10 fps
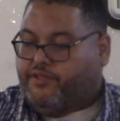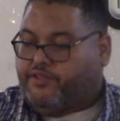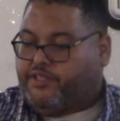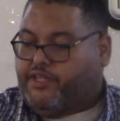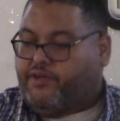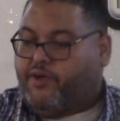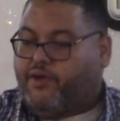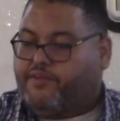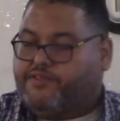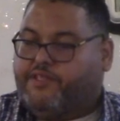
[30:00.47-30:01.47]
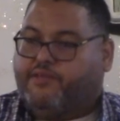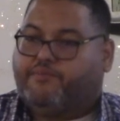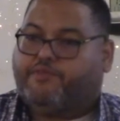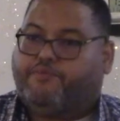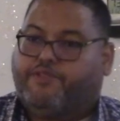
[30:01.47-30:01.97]
She caused
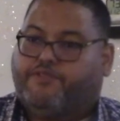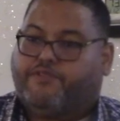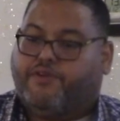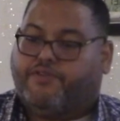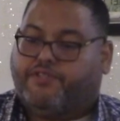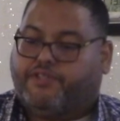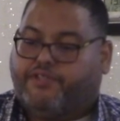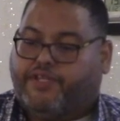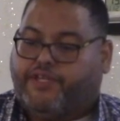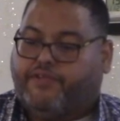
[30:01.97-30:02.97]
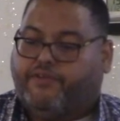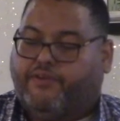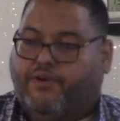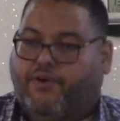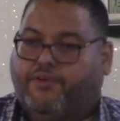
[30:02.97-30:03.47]
them to be surgically
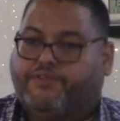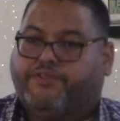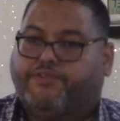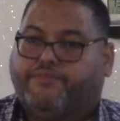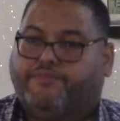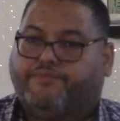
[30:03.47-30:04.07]
altered.